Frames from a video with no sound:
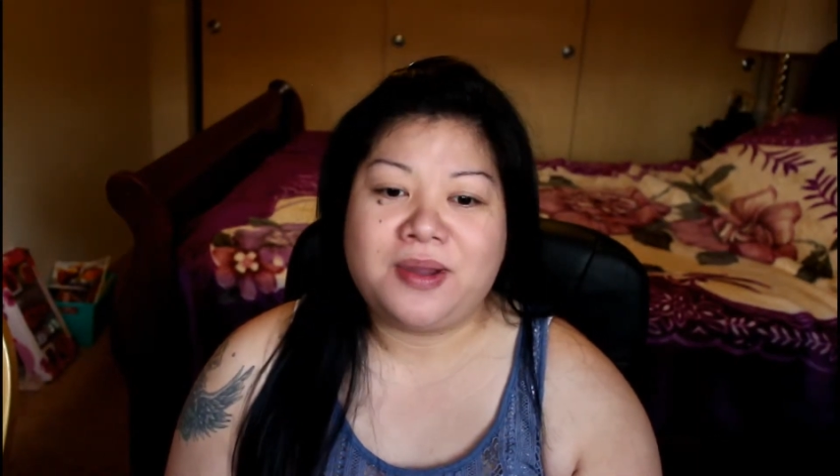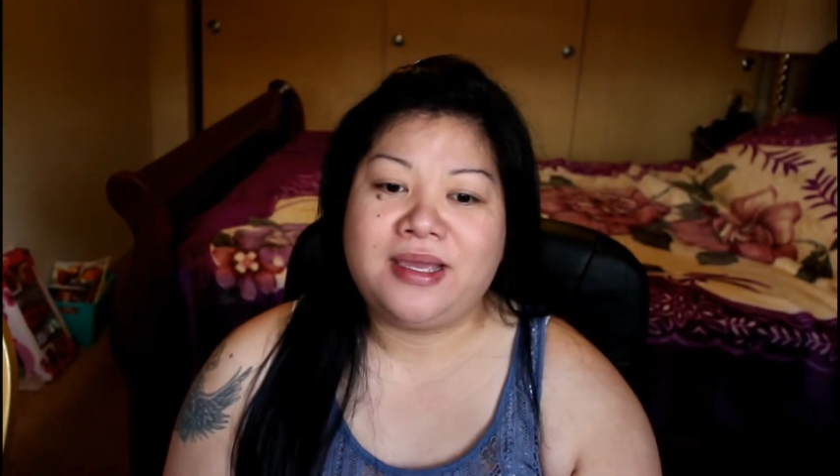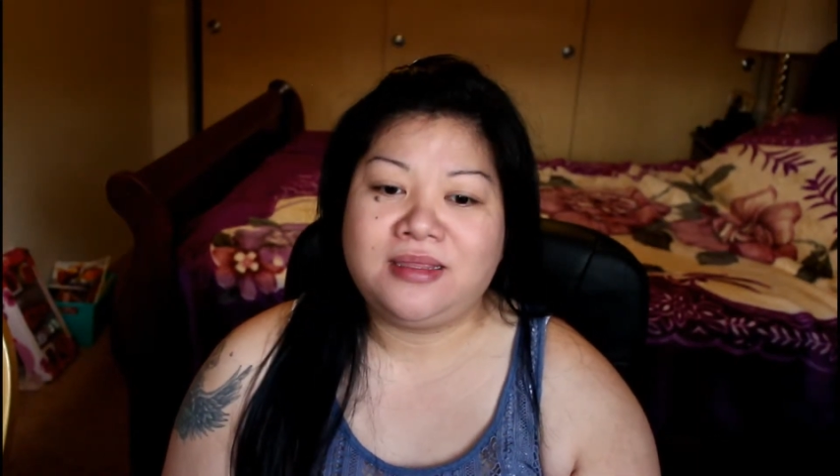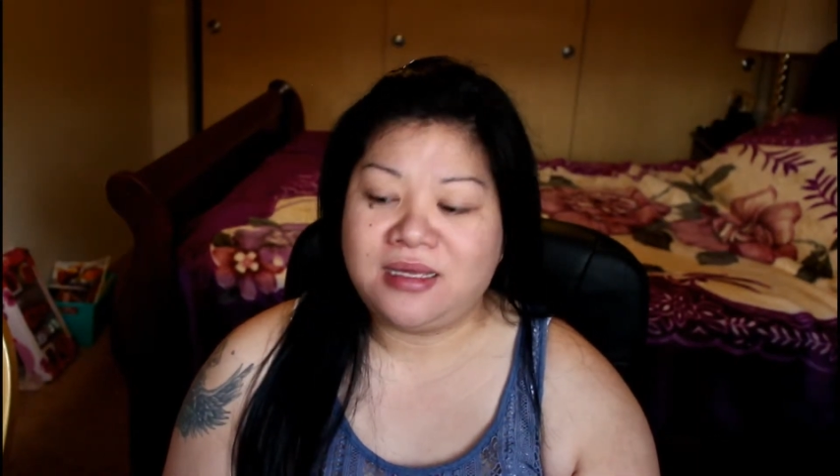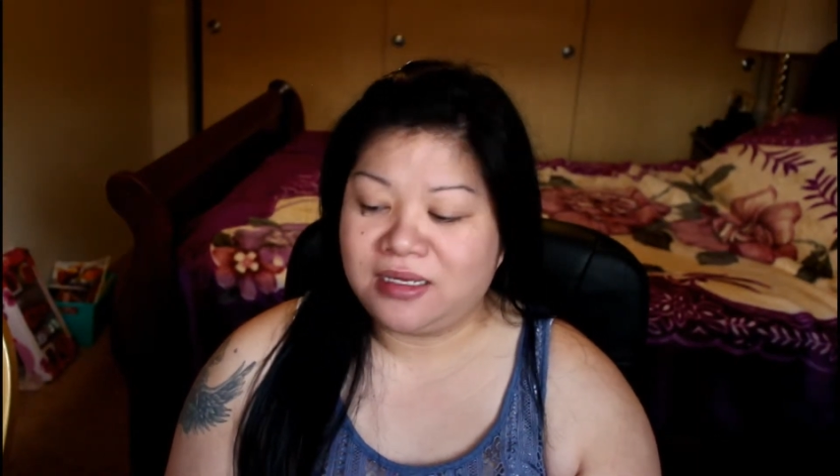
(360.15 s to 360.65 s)
I
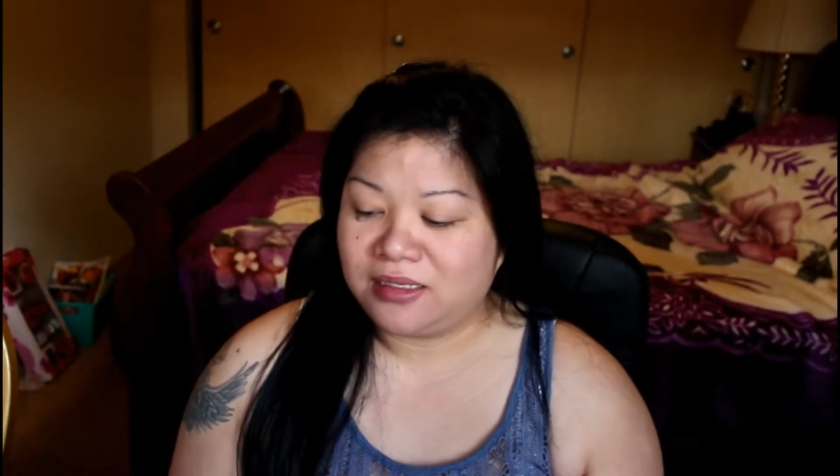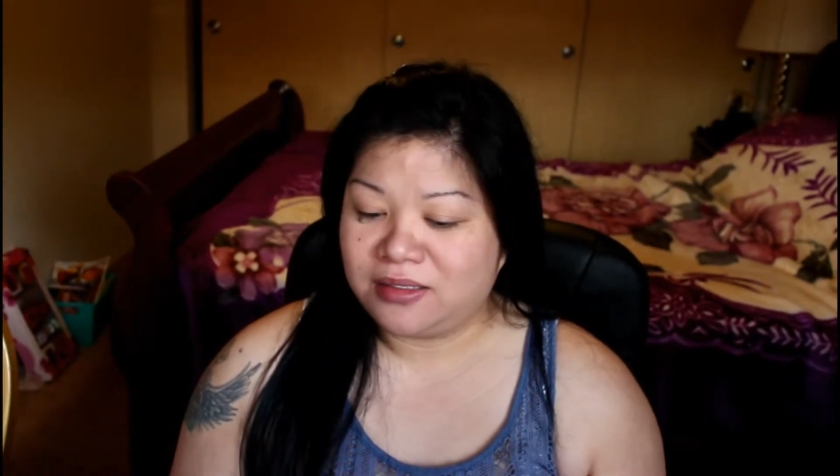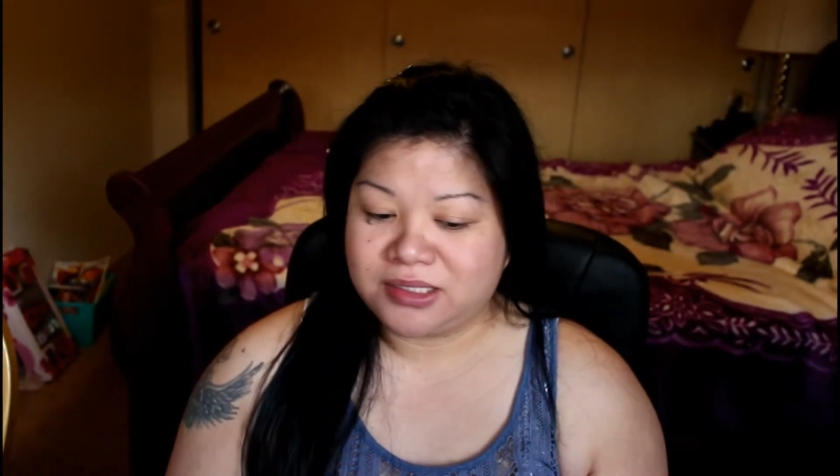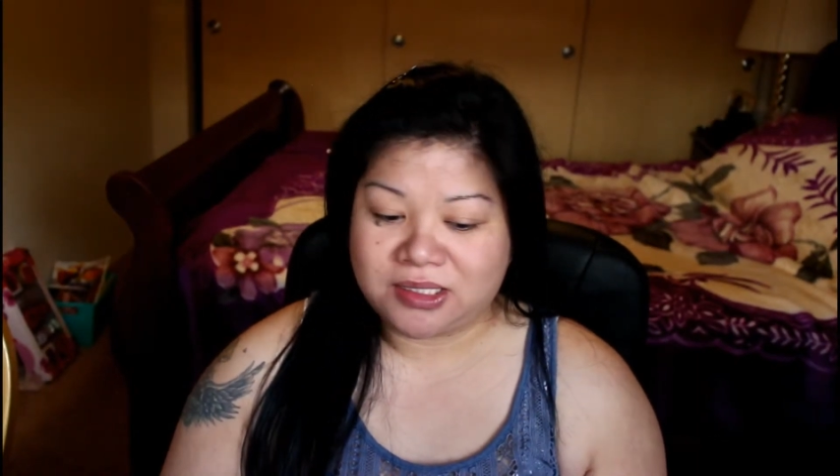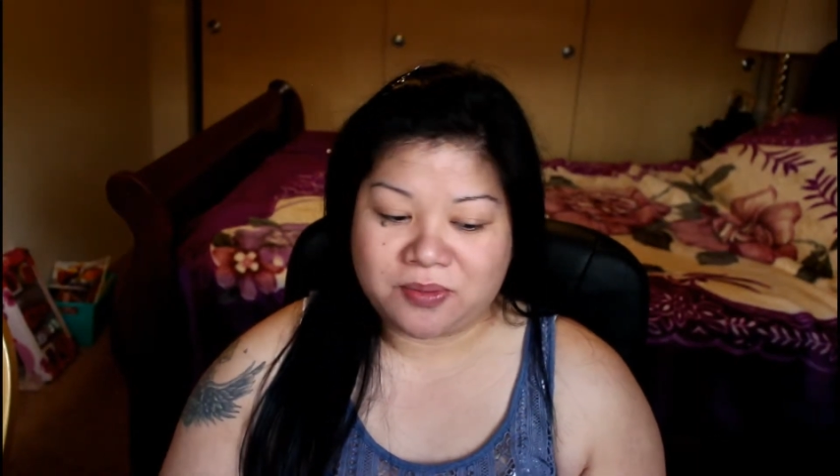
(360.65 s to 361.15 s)
think it looks